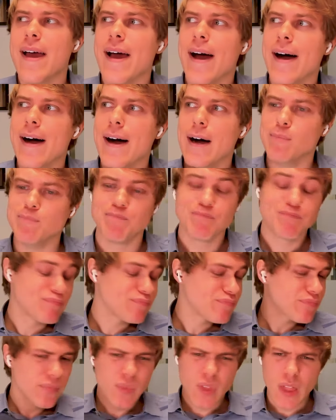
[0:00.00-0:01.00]
um,
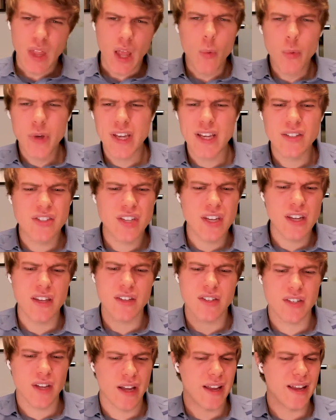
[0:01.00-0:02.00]
we can see
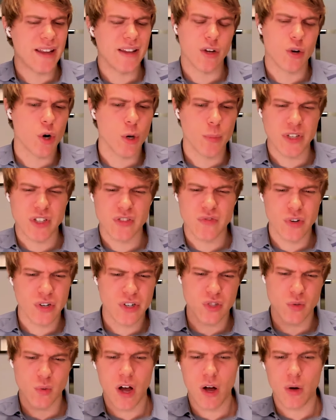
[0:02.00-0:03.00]
this in the corporate sphere
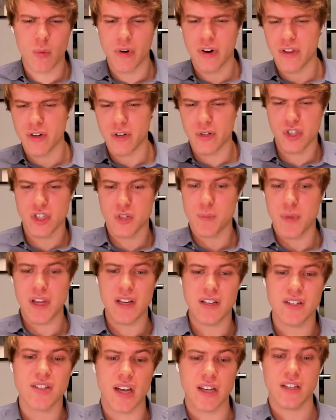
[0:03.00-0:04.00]
as well, where there'd just be
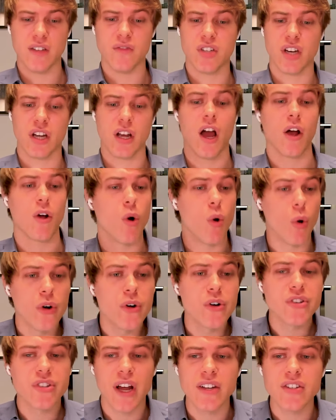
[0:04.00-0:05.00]
incentives to cut
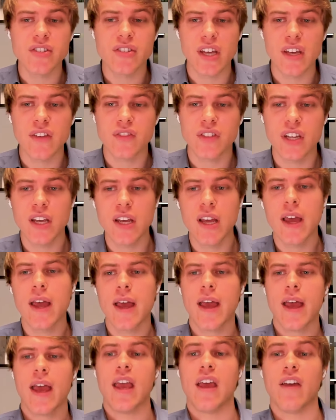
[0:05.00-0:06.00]
corners on safety.
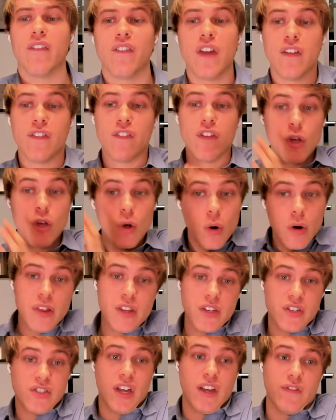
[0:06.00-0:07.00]
If, if you're the
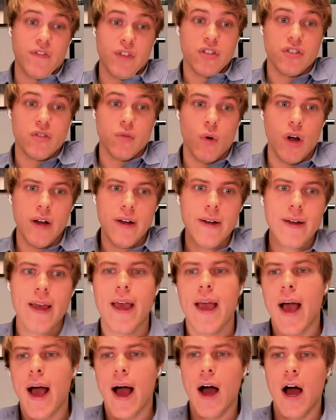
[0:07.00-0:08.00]
safest one
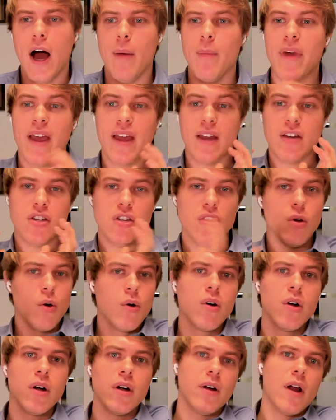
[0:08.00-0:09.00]
um, and
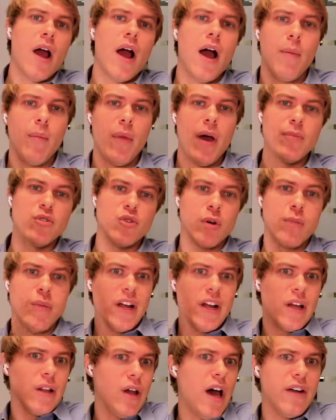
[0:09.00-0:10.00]
you're um,
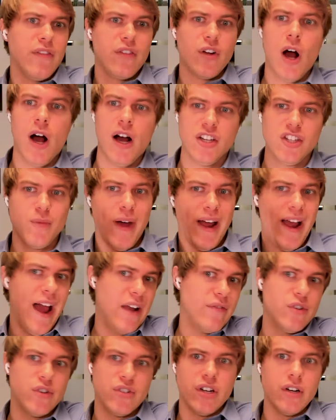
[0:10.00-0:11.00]
absorbing a lot of costs by
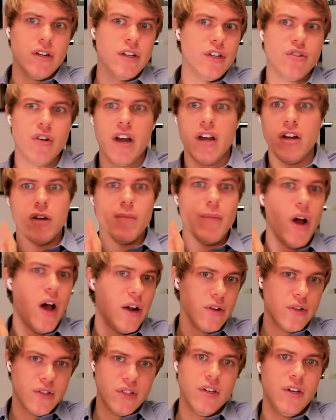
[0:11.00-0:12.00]
adversarially training your
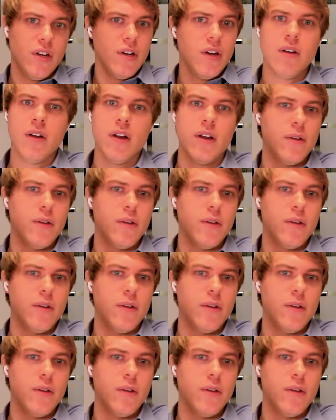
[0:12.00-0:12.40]
models and